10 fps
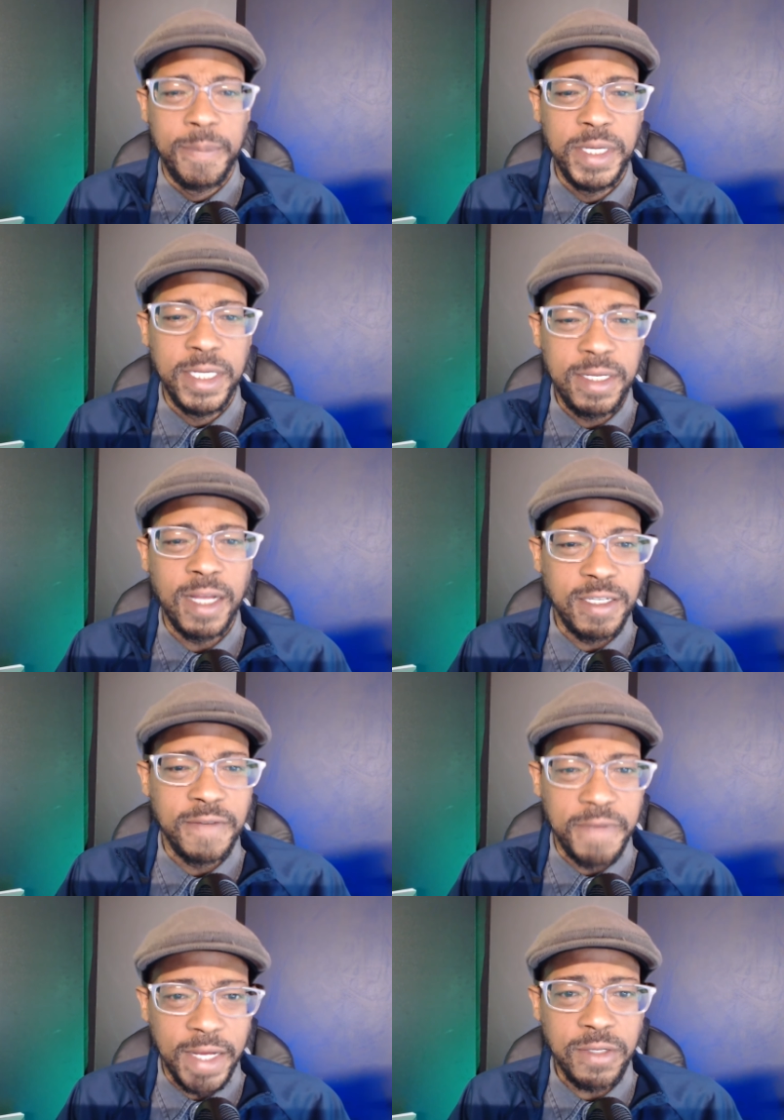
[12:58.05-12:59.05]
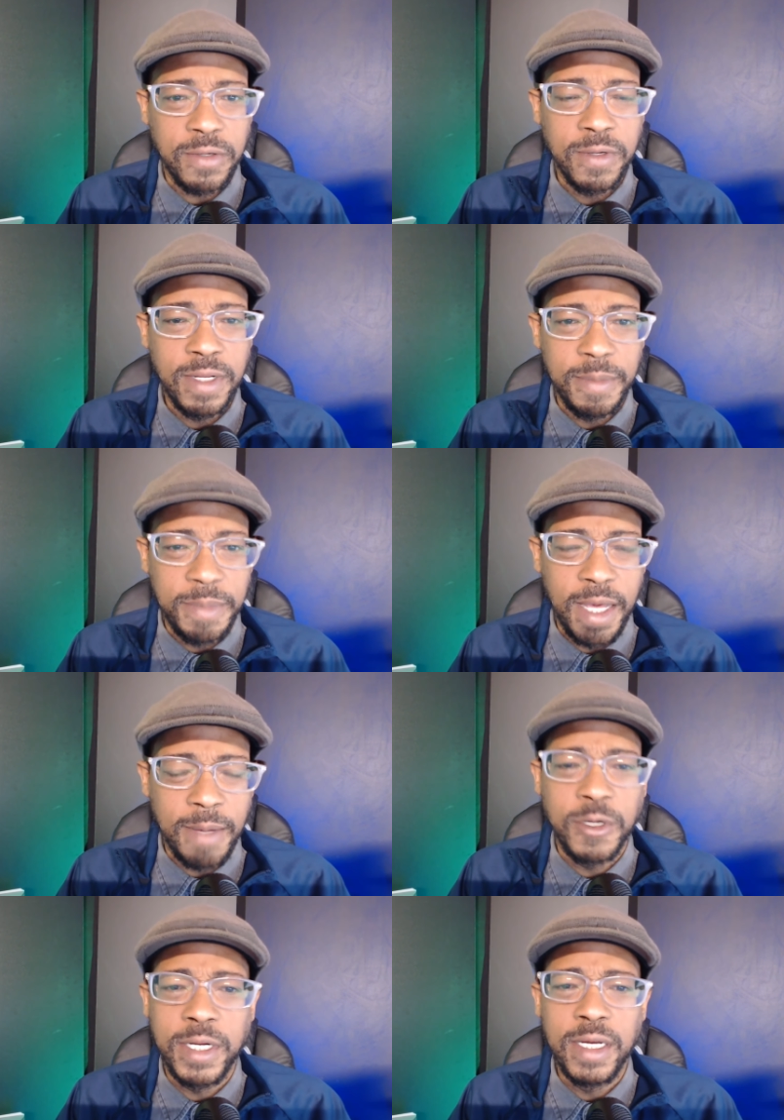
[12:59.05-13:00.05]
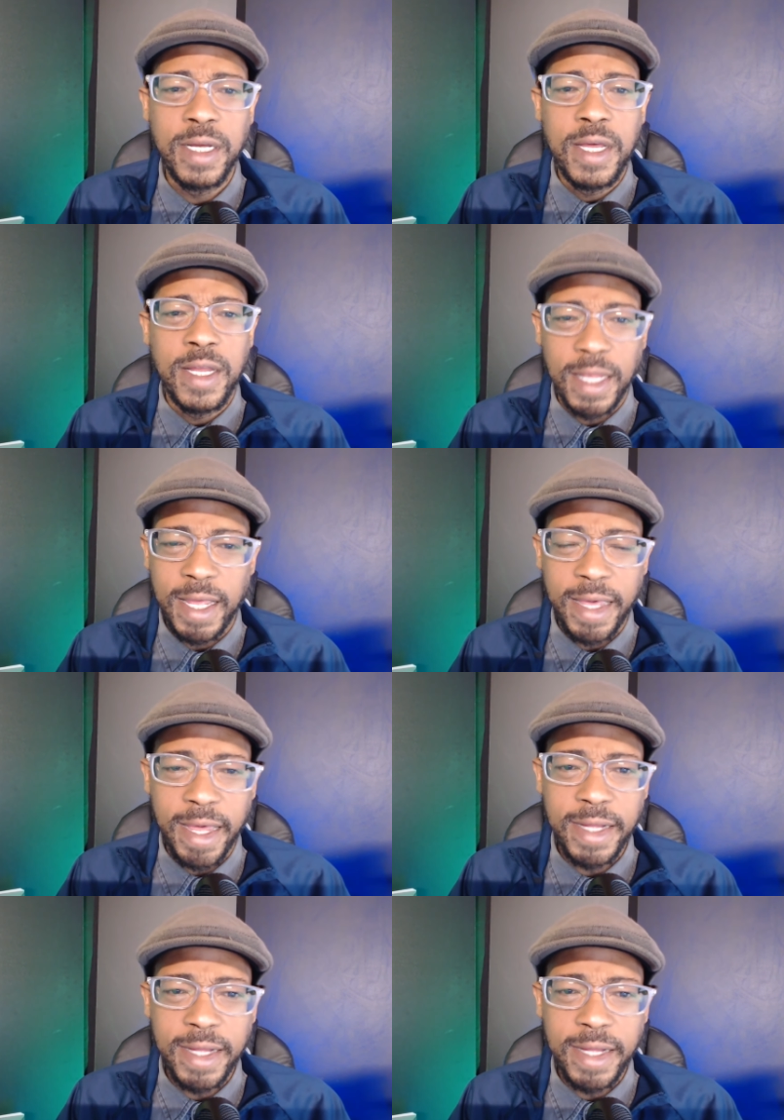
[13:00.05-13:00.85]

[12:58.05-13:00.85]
be such a vessel and be able to lay